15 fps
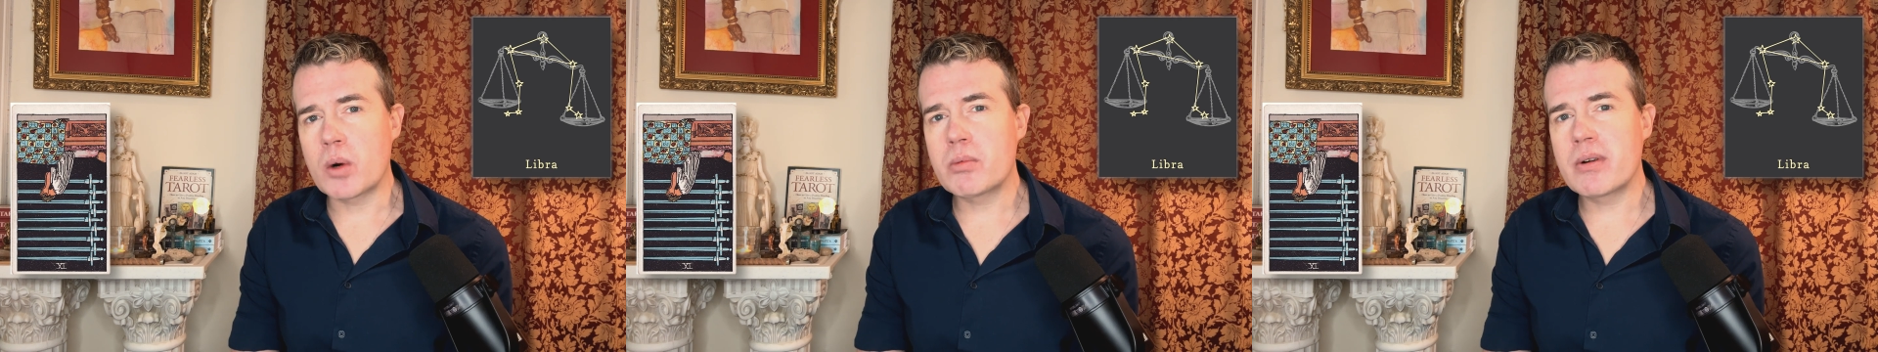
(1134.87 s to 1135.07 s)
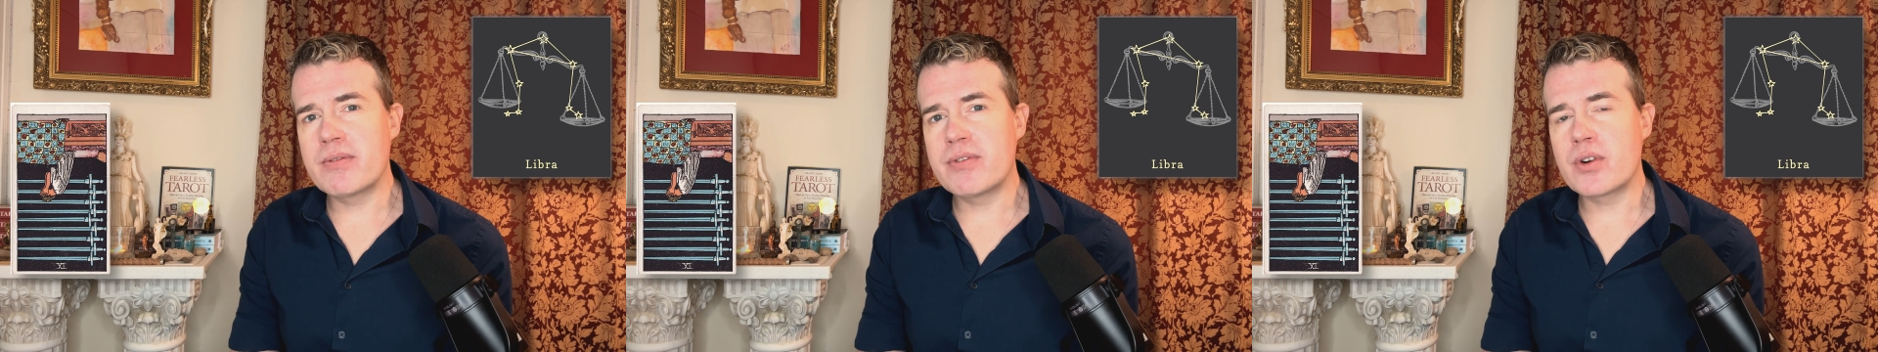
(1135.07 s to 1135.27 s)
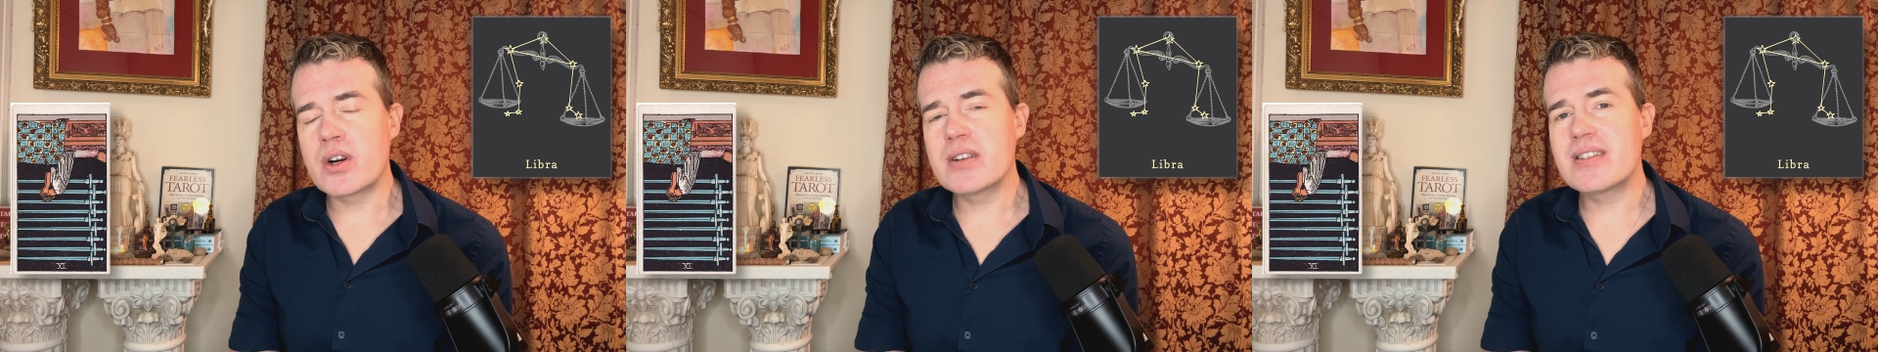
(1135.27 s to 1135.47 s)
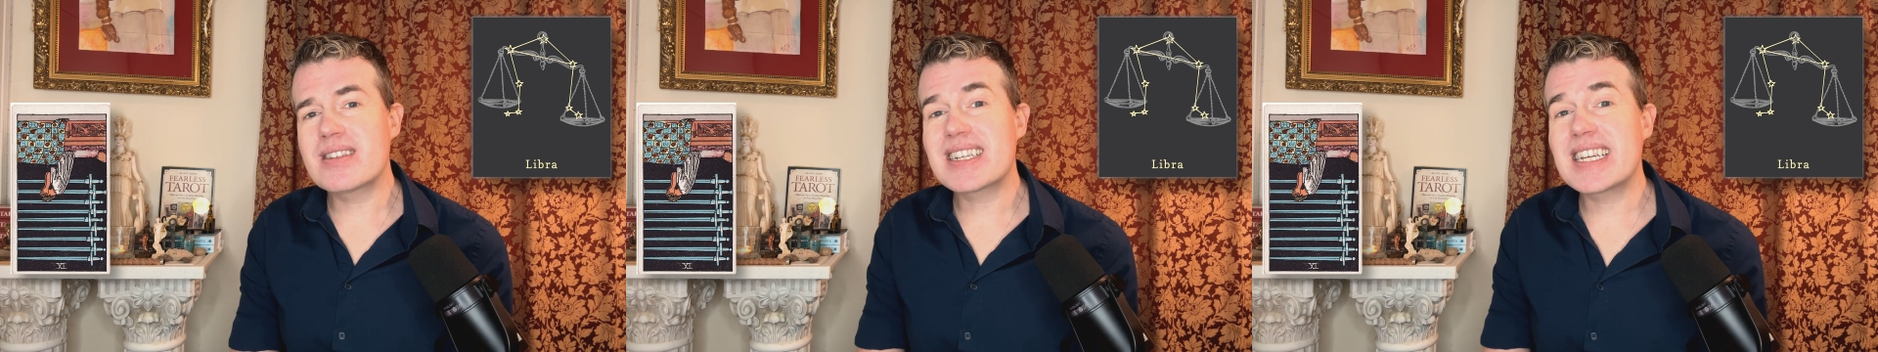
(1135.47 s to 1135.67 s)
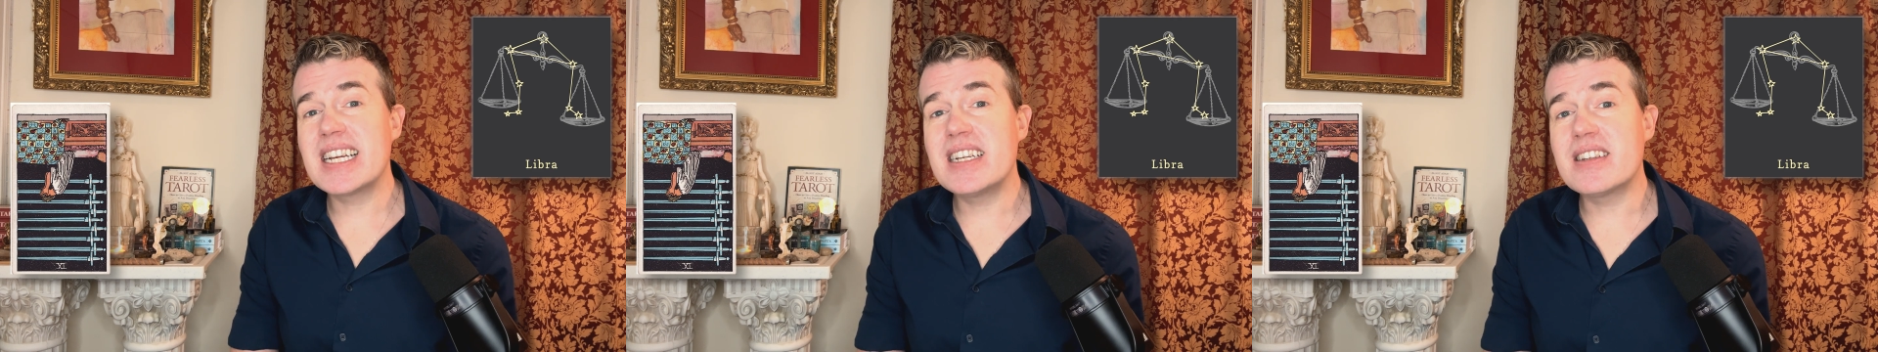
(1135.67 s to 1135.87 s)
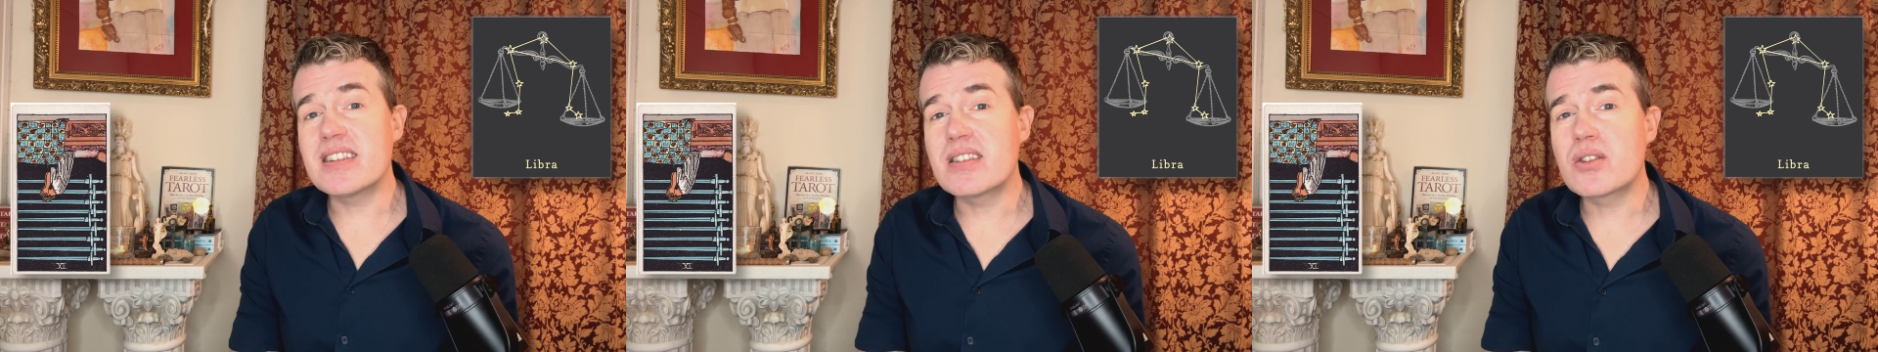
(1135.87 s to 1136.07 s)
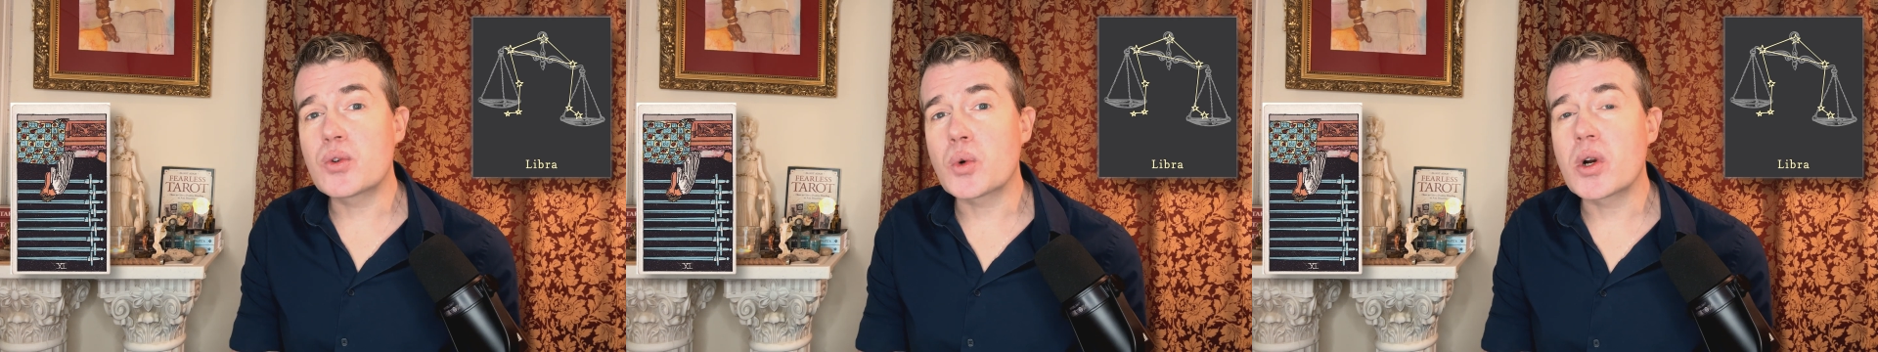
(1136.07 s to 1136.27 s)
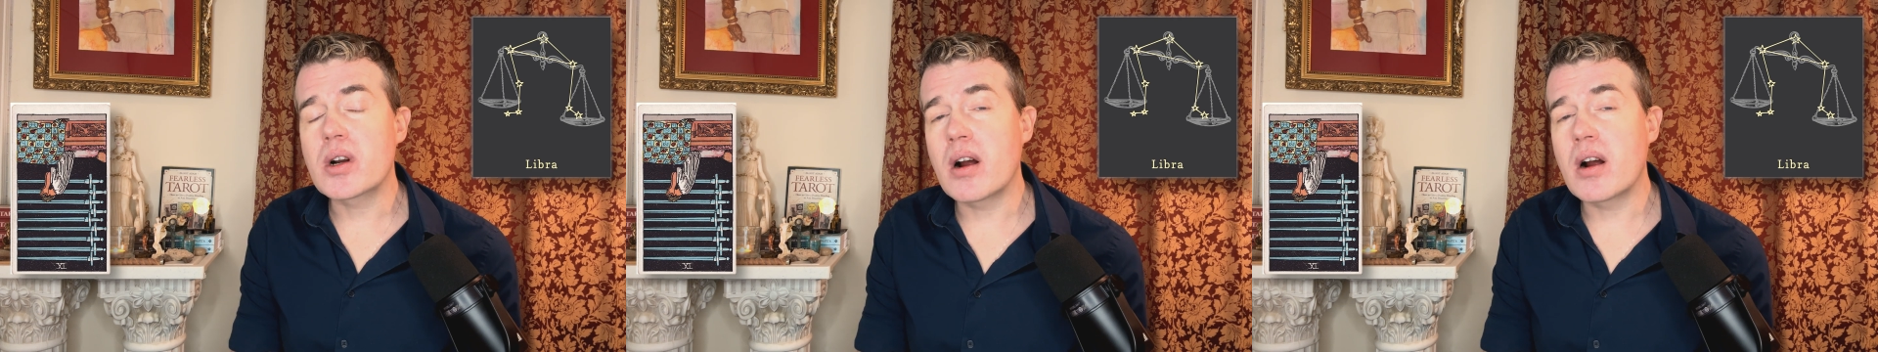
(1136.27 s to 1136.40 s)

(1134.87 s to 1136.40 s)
reversed can distort